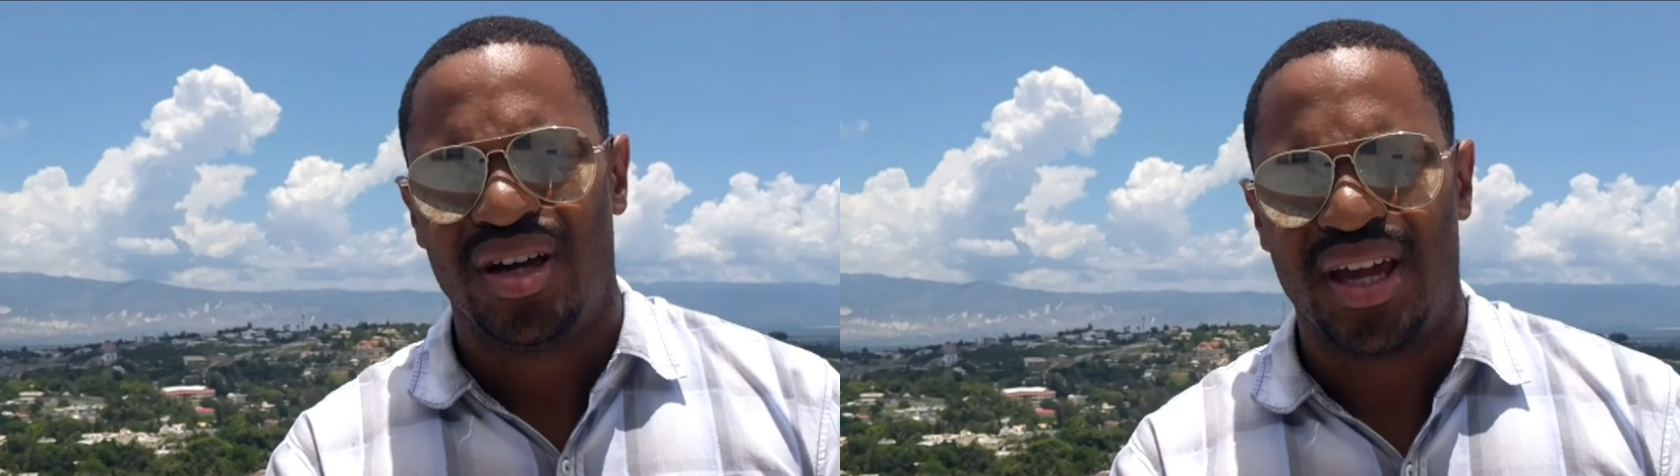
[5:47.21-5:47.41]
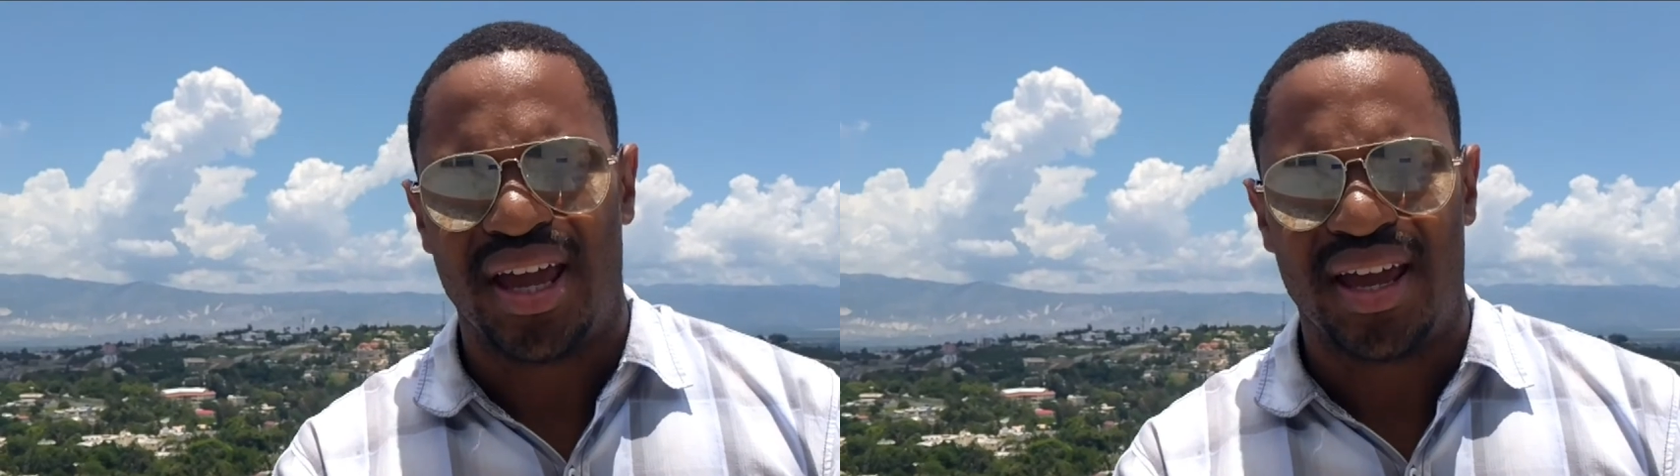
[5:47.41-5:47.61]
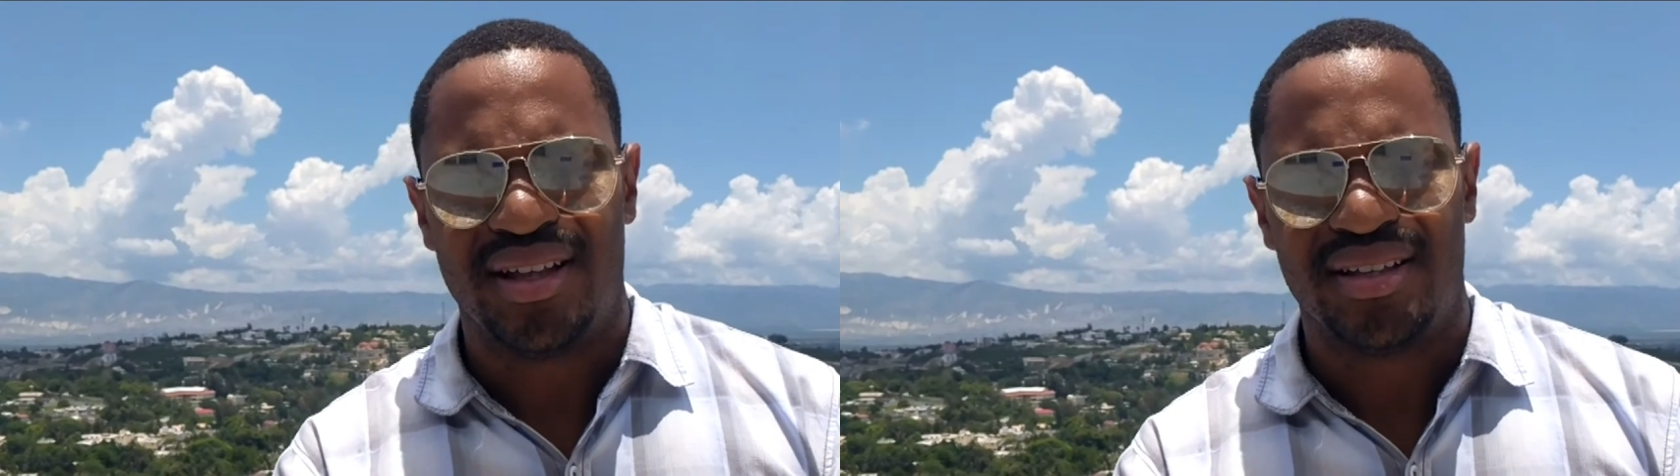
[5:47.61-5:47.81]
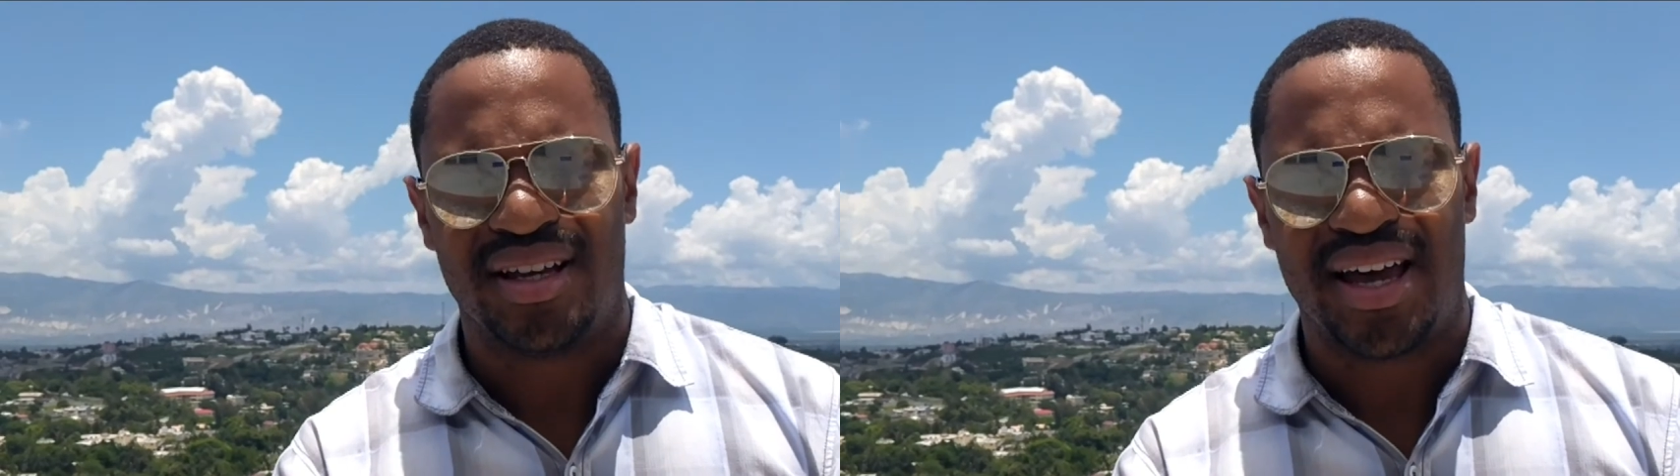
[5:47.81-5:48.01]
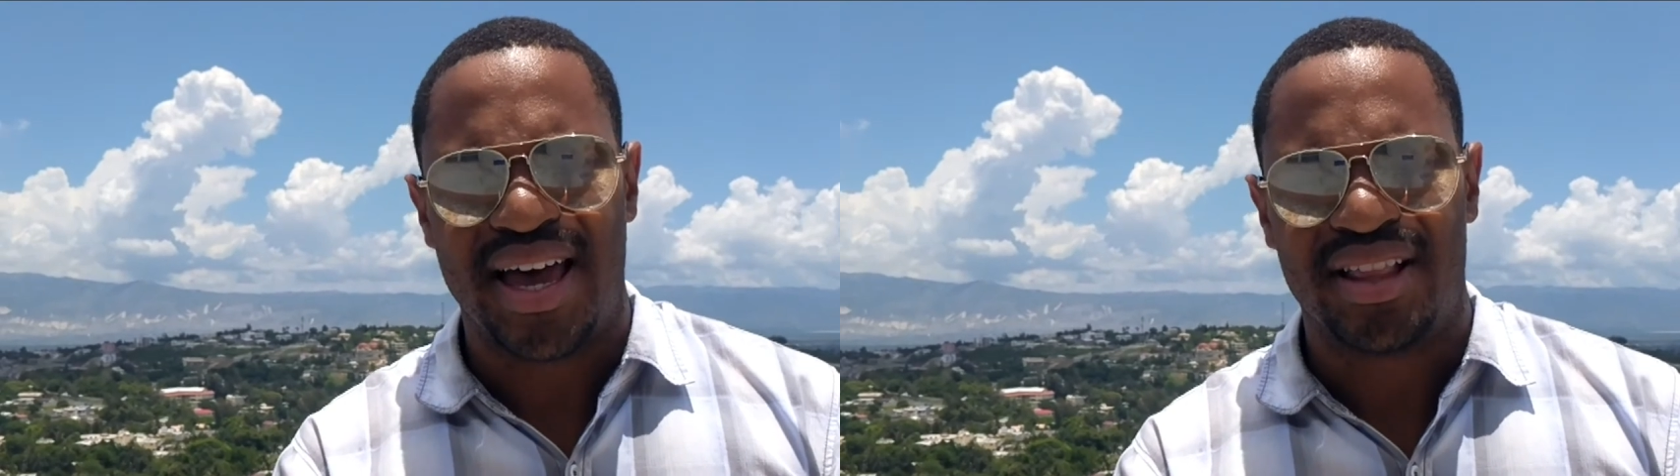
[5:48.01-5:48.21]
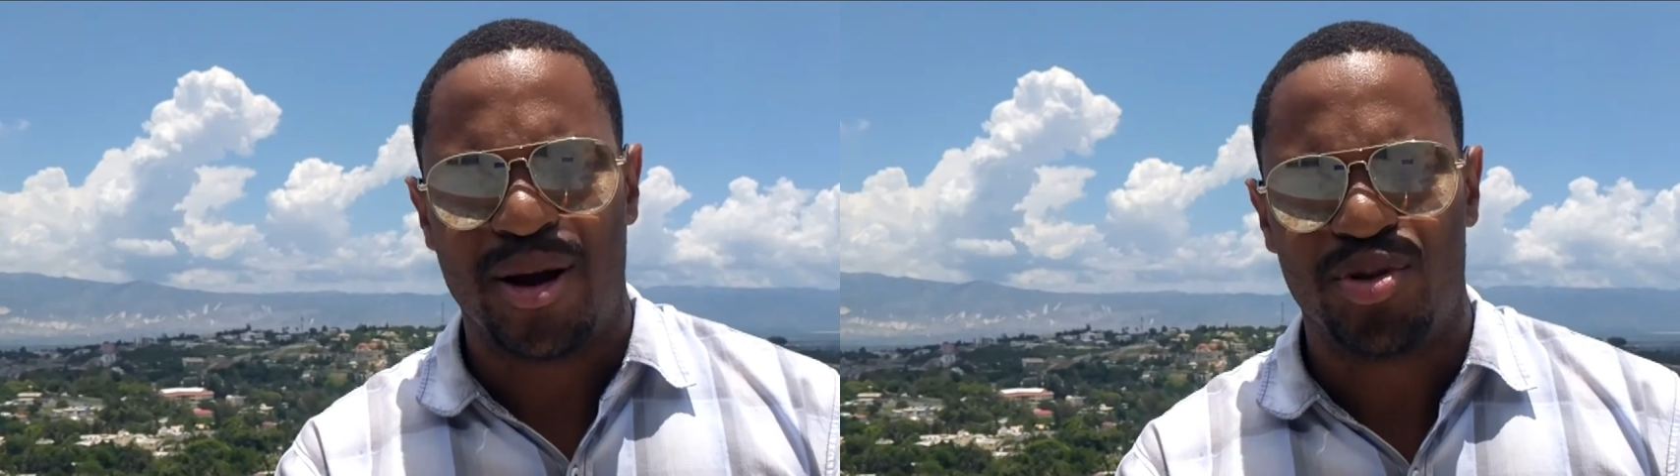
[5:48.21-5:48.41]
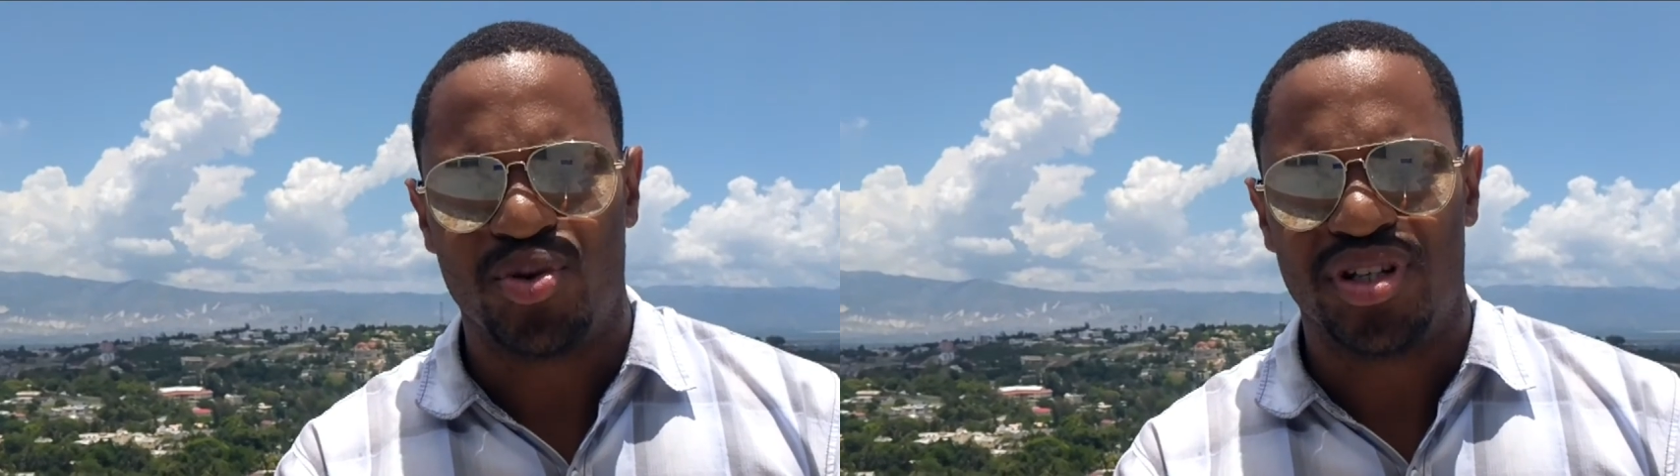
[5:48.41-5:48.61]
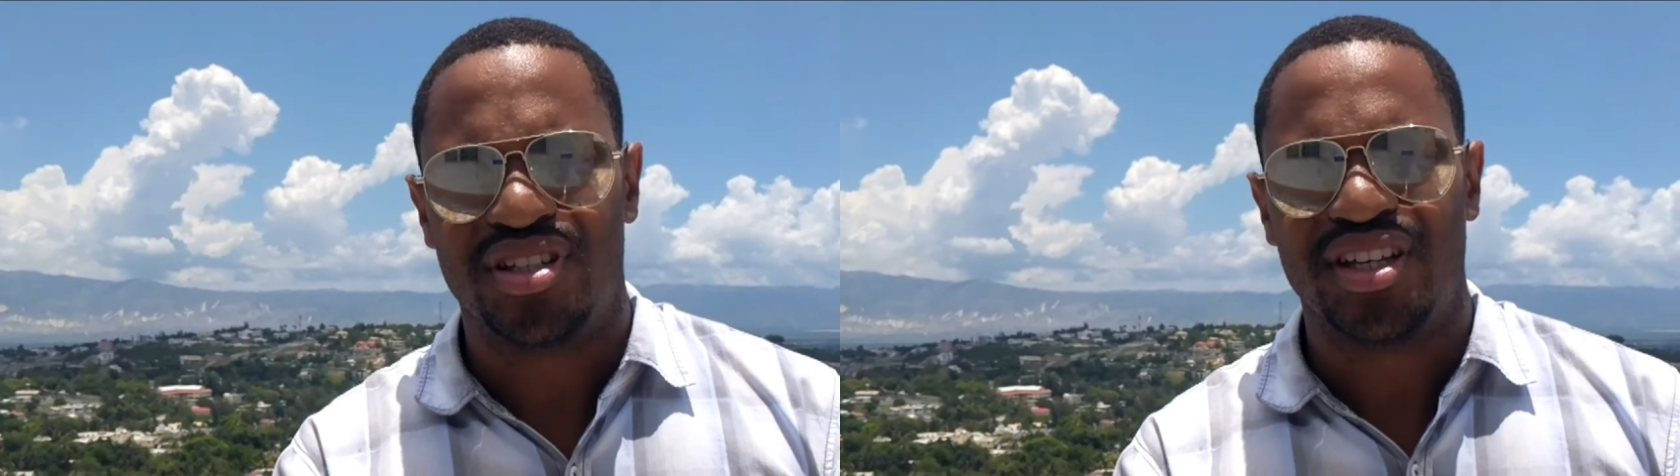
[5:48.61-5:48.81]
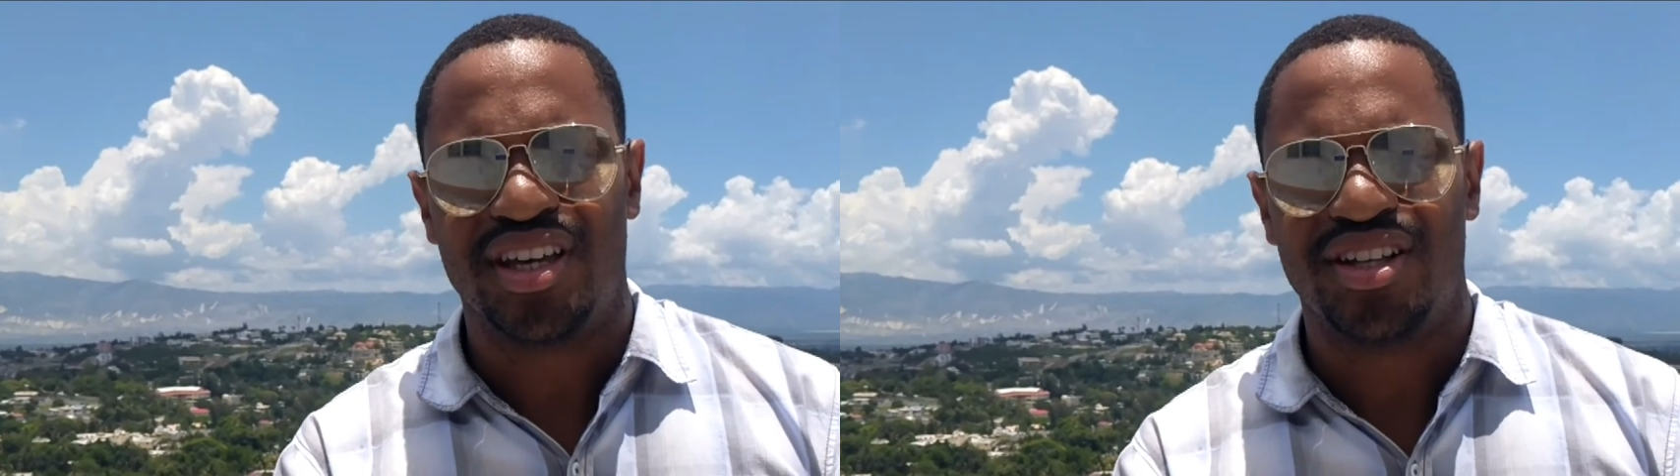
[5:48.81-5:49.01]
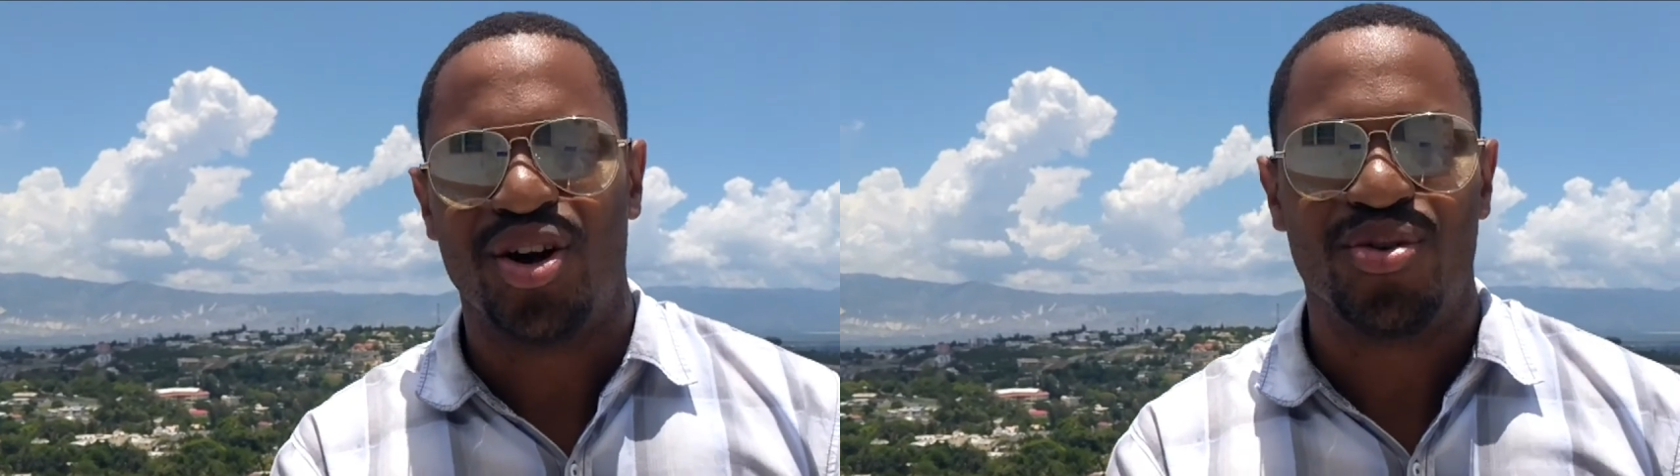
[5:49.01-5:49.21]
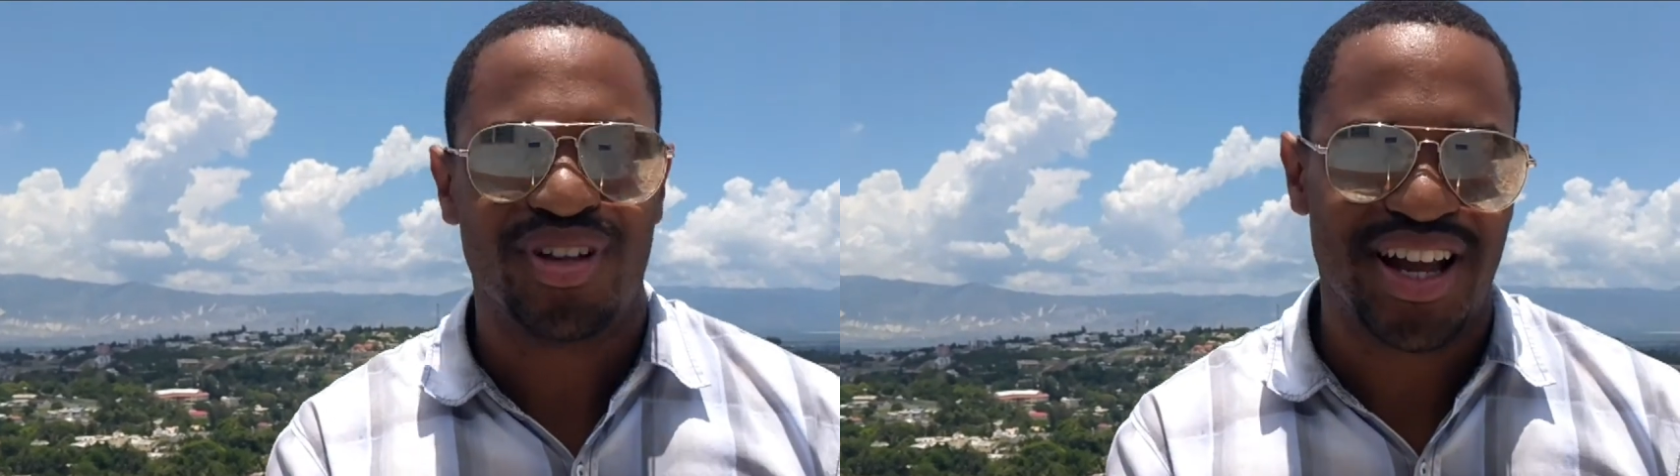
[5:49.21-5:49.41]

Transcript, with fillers: And uh, I had the opportunity to sneak in, though.